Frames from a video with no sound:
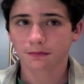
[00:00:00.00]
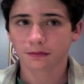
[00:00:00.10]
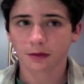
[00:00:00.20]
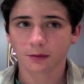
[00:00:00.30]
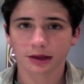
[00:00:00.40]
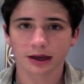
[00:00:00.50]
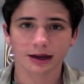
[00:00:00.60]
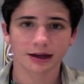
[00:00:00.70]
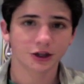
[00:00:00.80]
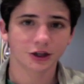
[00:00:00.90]
where the guy
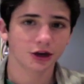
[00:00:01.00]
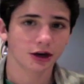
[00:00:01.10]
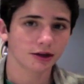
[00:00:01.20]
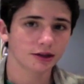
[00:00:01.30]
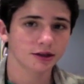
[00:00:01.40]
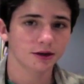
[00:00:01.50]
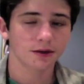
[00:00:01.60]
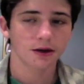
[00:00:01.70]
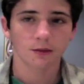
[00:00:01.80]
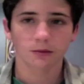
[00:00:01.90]
got shot. So
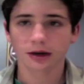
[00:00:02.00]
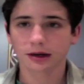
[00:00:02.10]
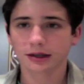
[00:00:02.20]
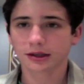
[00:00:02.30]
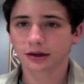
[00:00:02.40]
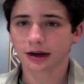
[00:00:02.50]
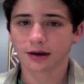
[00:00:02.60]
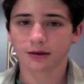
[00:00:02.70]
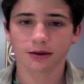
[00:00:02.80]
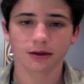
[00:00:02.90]
we're going to start
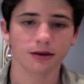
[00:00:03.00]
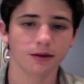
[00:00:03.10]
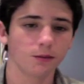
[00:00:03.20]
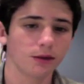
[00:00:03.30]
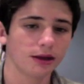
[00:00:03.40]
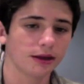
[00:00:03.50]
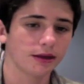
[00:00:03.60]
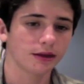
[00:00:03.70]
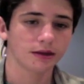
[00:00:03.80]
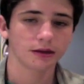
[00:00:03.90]
out with
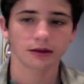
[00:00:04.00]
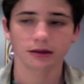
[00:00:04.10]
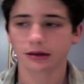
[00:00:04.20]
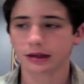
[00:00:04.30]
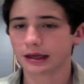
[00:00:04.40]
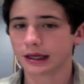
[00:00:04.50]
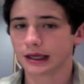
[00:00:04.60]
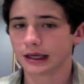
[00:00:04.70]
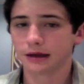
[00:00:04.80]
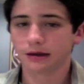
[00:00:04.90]

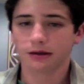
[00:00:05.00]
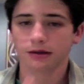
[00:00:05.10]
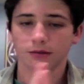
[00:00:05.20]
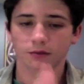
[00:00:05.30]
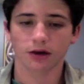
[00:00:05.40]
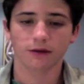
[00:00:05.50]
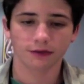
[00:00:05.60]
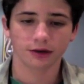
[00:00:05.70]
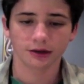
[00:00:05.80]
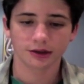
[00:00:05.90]
the raw
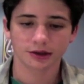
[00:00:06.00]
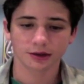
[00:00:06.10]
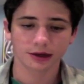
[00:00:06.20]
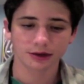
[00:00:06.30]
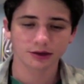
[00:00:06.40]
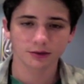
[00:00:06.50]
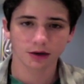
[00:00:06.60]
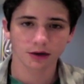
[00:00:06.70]
footage. So here's the raw